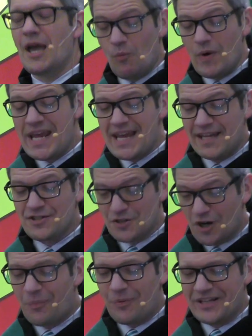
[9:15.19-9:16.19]
and we
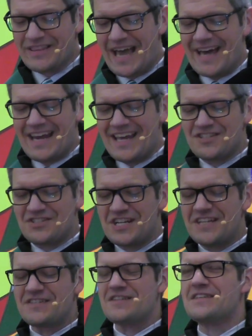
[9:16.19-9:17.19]
interpret that as
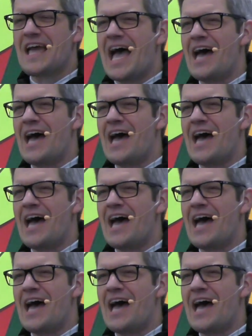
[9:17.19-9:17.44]
Jesus